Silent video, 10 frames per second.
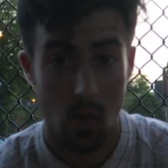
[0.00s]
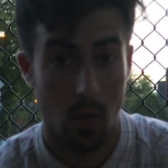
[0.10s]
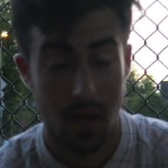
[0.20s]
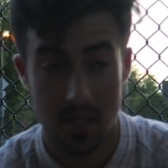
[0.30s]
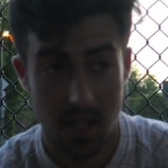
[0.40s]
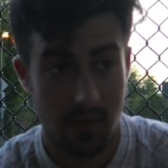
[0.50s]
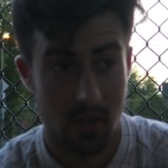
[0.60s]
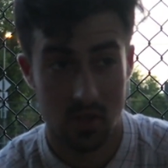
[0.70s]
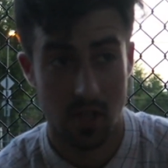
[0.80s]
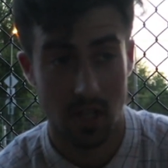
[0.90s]
watched skate
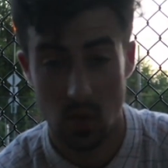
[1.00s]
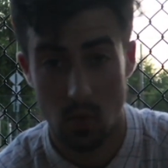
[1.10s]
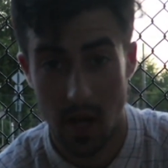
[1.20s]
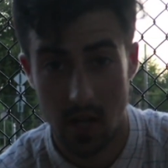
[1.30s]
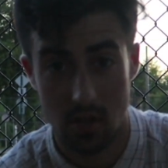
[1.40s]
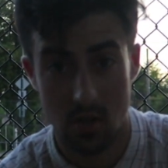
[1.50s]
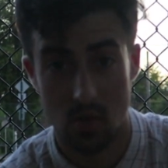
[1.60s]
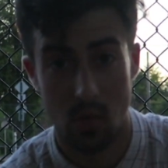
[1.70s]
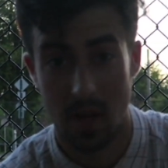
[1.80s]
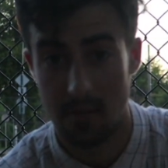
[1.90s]
videos, stuck to what I
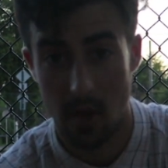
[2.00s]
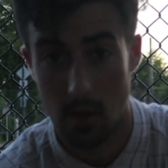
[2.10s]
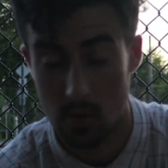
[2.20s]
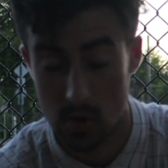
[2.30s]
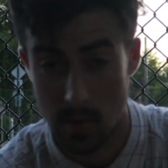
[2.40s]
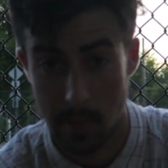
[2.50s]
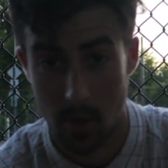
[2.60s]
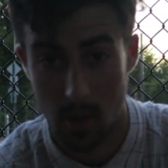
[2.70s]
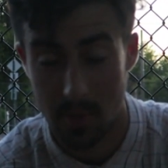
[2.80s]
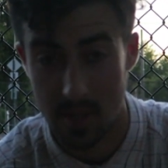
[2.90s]
knew, what I felt was my
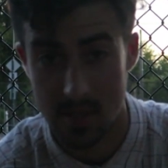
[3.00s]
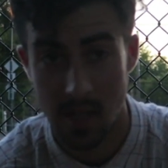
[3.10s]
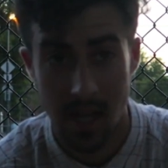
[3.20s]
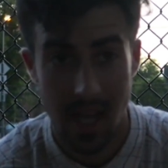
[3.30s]
purpose.